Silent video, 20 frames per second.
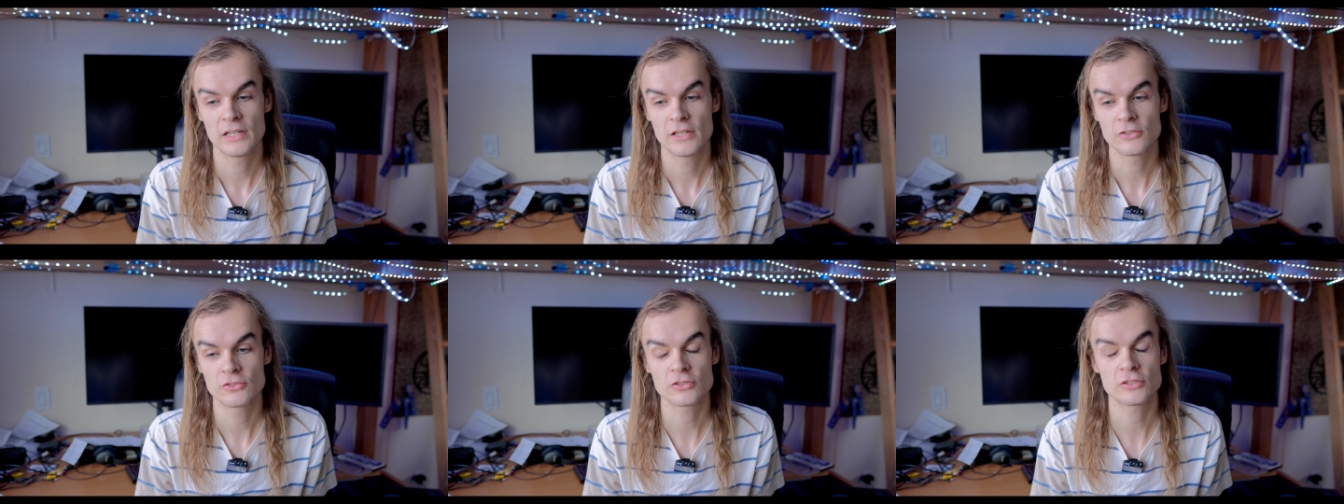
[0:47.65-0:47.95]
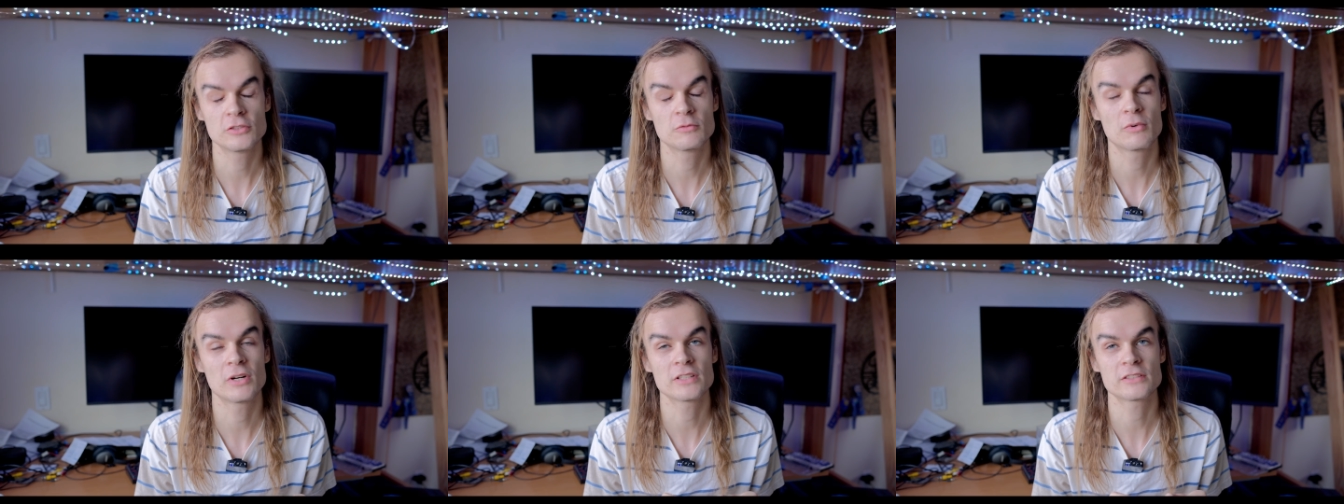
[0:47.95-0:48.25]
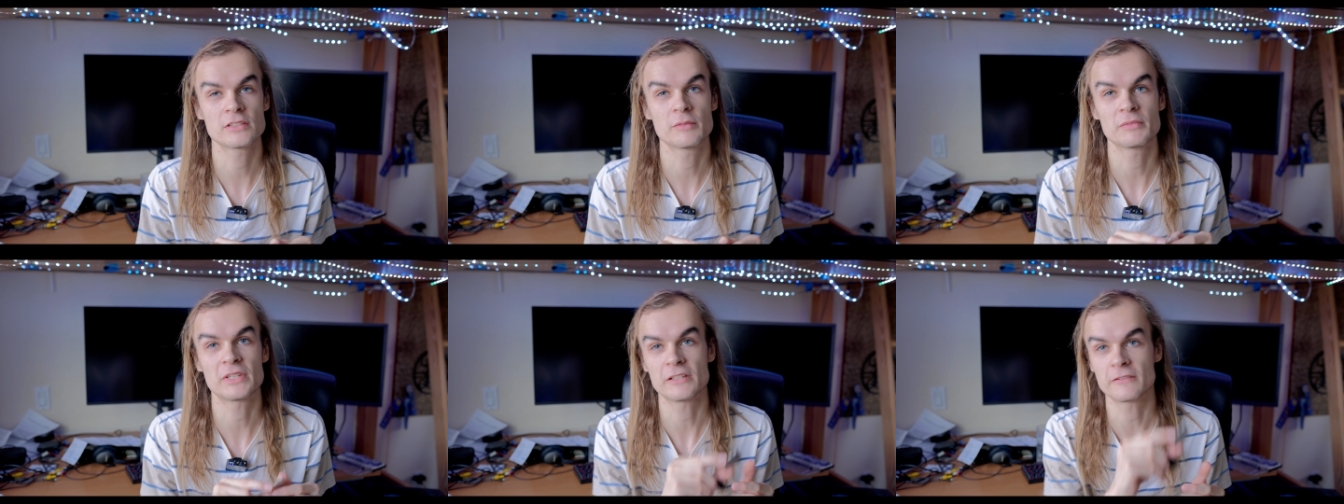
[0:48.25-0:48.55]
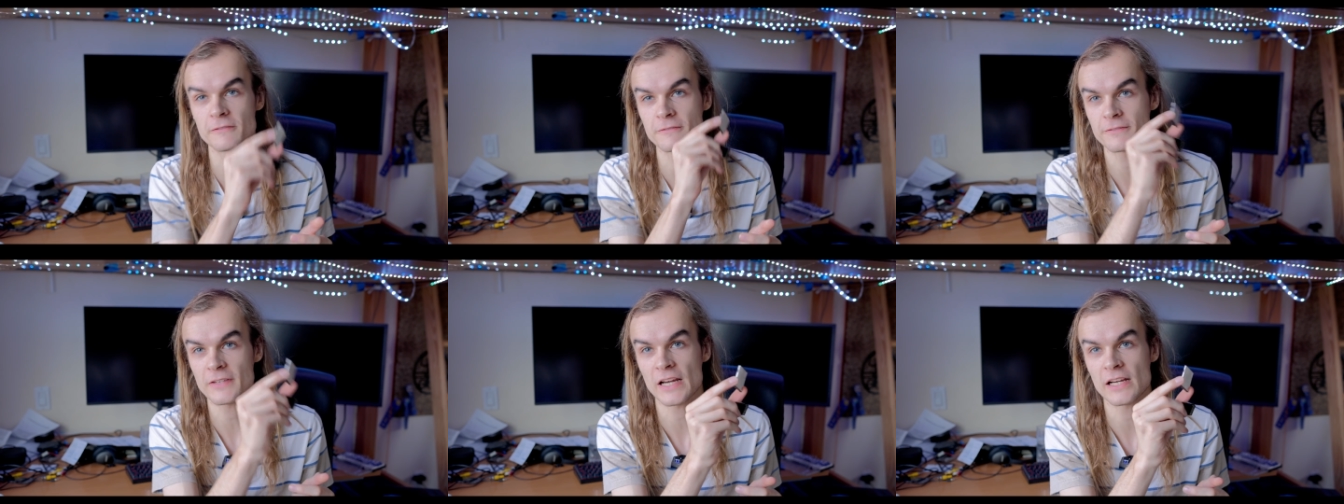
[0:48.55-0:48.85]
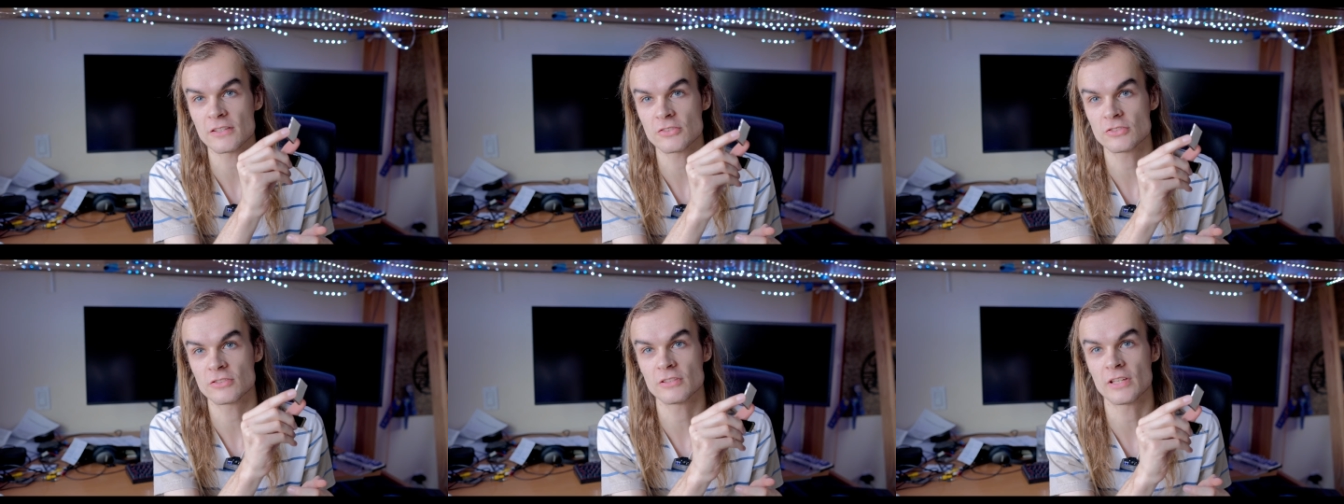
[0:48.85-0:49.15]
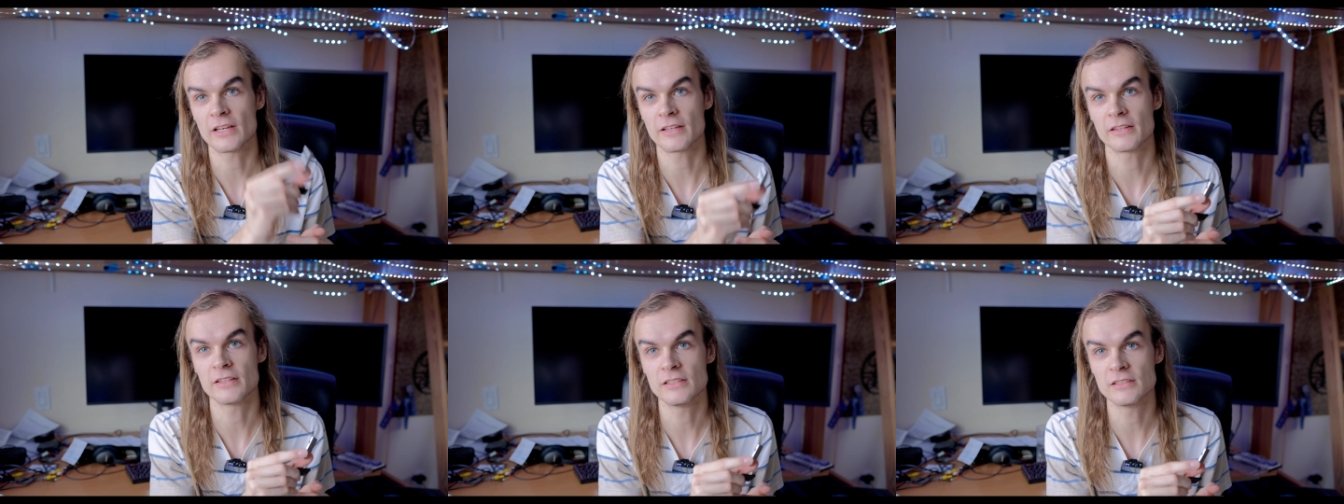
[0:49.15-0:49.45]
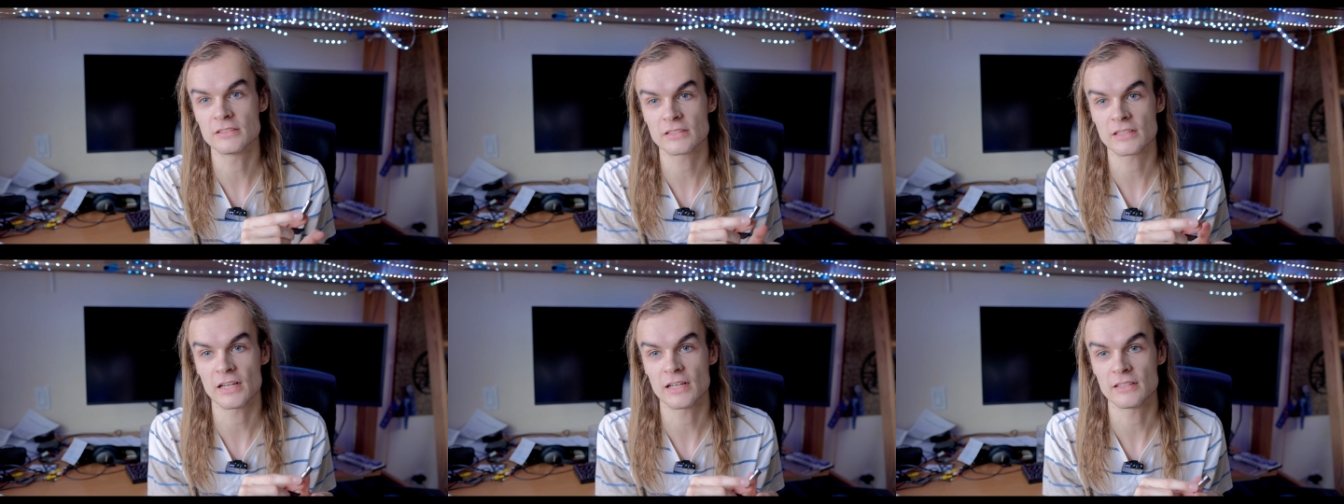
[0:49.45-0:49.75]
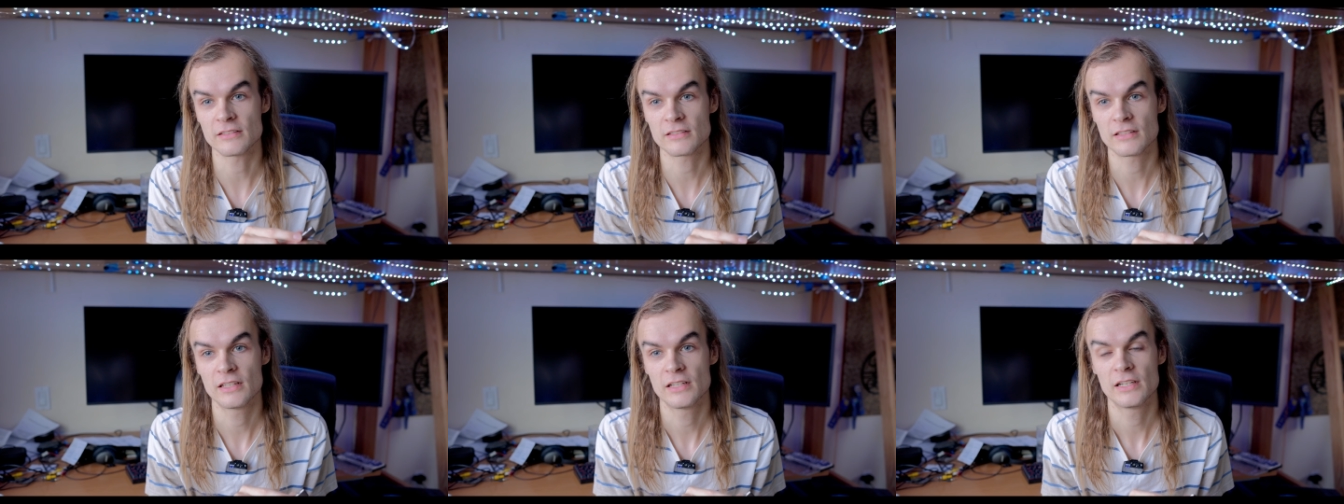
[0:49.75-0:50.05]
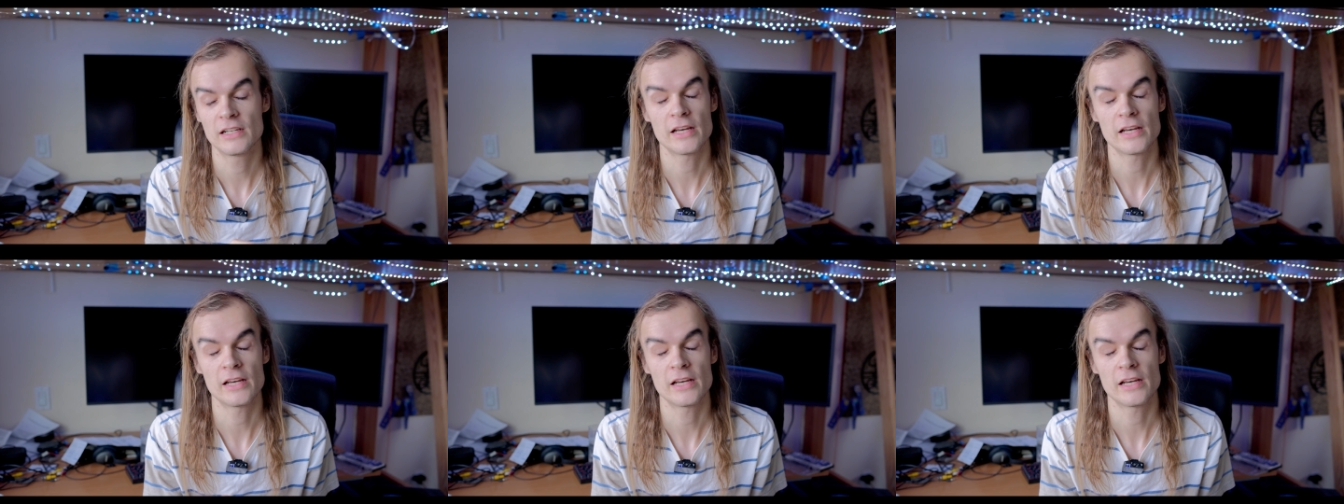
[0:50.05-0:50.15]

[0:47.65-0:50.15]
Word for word: so you want something faster like these guys.